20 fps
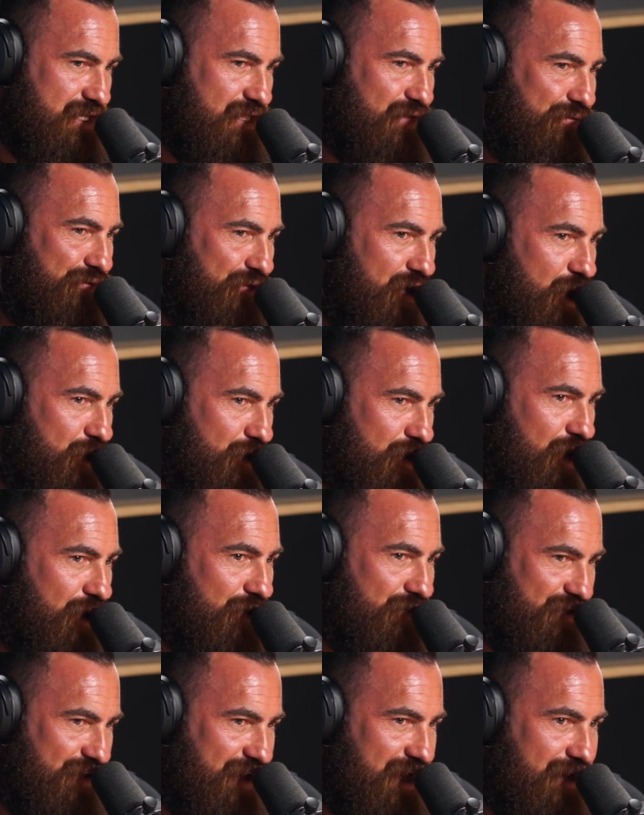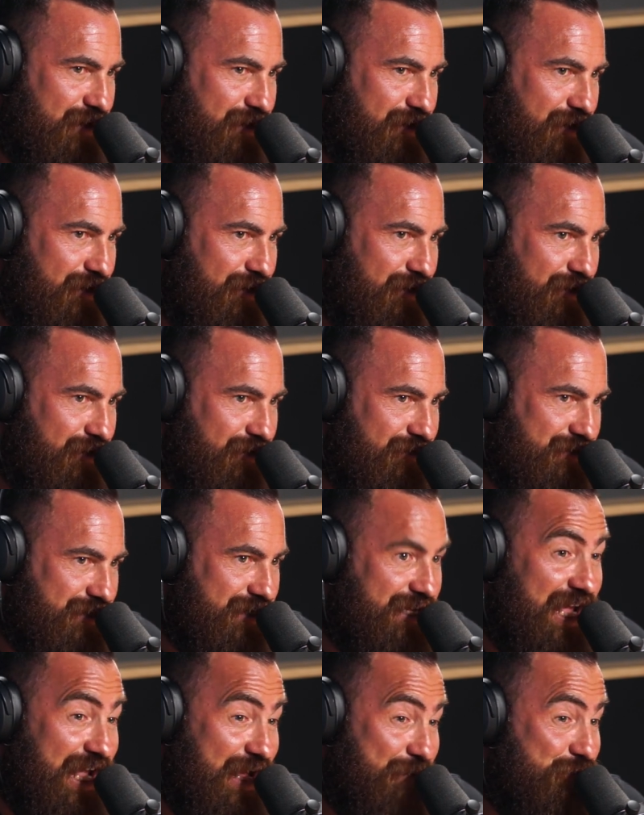the photos in
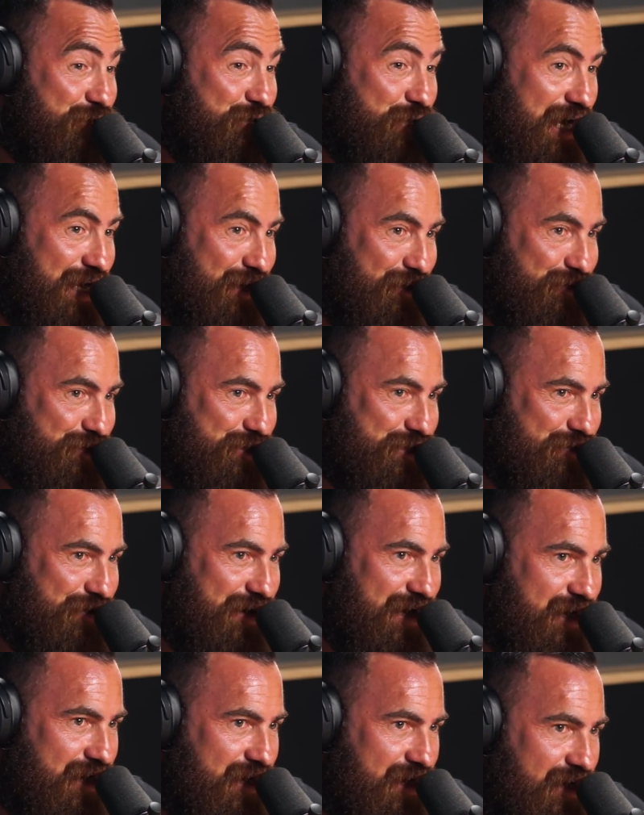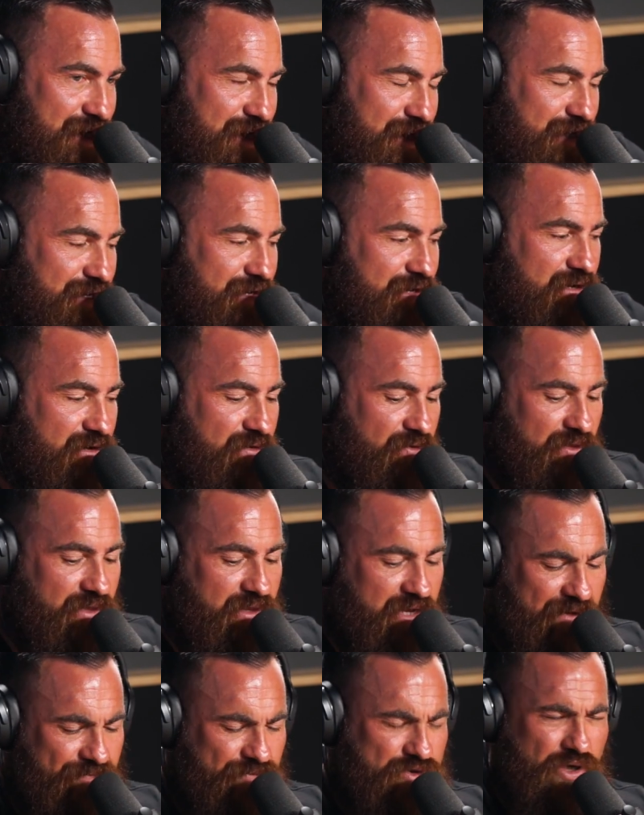to Camper Trailer Australia.
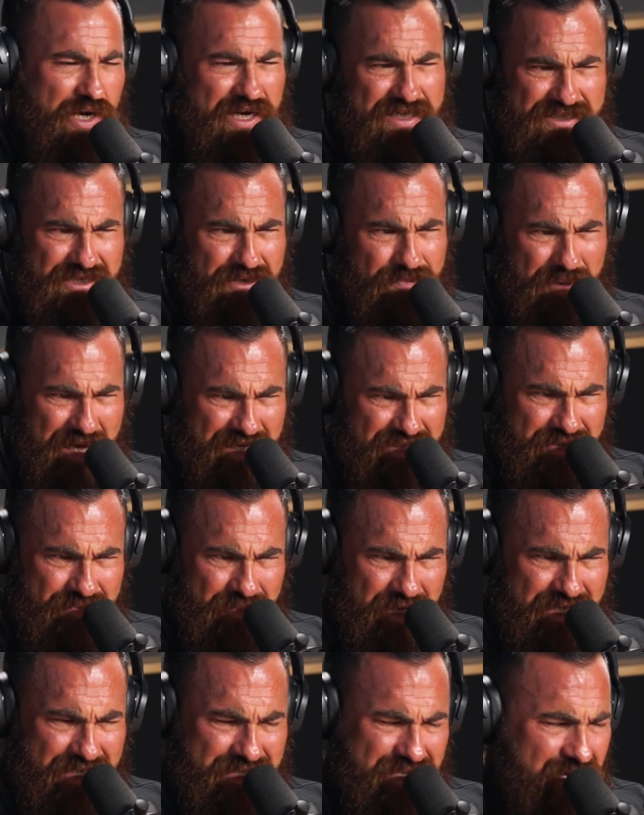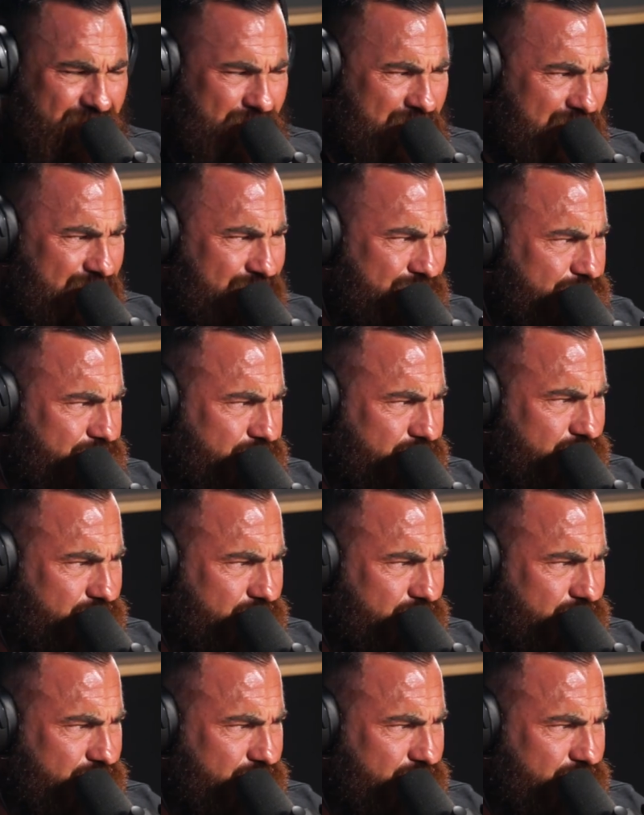They've traced it back to me somehow.